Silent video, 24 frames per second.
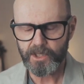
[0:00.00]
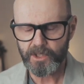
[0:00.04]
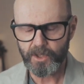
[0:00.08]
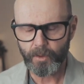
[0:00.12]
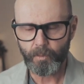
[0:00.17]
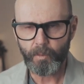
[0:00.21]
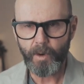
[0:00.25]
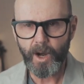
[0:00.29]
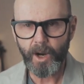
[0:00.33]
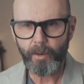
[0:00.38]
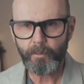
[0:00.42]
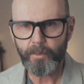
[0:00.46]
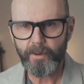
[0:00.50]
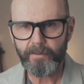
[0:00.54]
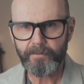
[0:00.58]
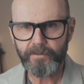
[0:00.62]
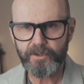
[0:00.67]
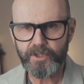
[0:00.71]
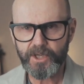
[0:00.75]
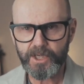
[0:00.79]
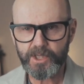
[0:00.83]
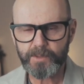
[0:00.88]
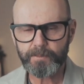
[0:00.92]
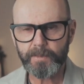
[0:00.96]
So while we've
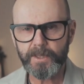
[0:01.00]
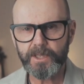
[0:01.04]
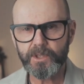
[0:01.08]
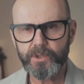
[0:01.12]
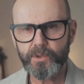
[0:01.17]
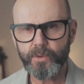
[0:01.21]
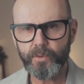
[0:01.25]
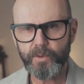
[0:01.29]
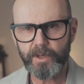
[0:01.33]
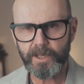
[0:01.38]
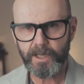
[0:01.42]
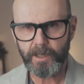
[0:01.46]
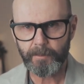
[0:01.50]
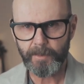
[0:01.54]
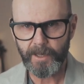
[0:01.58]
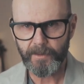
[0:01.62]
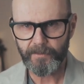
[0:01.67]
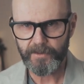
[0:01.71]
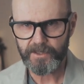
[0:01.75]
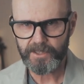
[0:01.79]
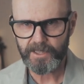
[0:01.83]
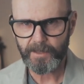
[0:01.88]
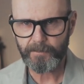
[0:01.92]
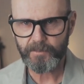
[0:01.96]
just been talking about
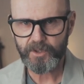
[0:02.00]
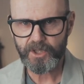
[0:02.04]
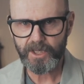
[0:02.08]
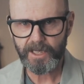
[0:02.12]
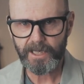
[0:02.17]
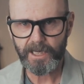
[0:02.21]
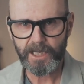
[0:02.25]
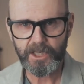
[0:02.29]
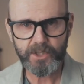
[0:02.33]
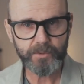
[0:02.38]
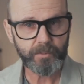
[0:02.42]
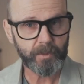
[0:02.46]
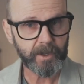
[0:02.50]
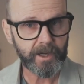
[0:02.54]
the subject case,